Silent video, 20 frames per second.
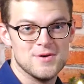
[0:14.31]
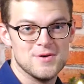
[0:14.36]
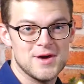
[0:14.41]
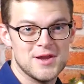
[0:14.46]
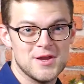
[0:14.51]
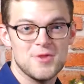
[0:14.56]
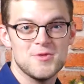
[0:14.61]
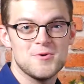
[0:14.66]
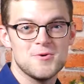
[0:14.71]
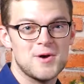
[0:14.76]

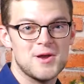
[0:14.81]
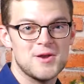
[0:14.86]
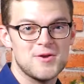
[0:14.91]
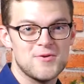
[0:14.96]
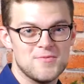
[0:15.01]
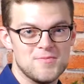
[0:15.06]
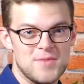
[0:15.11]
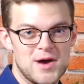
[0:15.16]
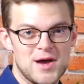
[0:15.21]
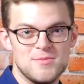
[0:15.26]
another one
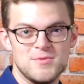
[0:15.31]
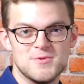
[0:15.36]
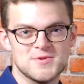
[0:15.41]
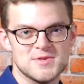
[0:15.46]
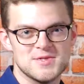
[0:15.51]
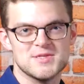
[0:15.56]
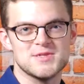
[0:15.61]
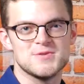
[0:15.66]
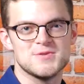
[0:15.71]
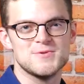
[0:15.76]
of My
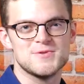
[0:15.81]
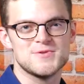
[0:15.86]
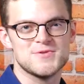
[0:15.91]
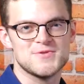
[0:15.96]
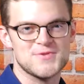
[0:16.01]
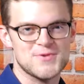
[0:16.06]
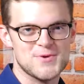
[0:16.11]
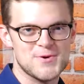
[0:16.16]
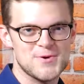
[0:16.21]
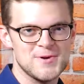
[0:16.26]
Music School
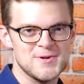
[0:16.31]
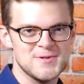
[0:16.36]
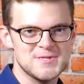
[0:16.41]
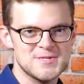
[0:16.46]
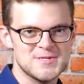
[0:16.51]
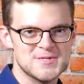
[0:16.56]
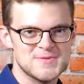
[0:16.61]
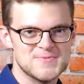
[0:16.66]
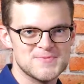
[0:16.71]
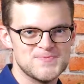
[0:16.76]

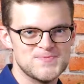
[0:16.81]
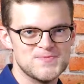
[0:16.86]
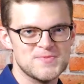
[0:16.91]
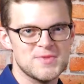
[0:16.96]
tutorials,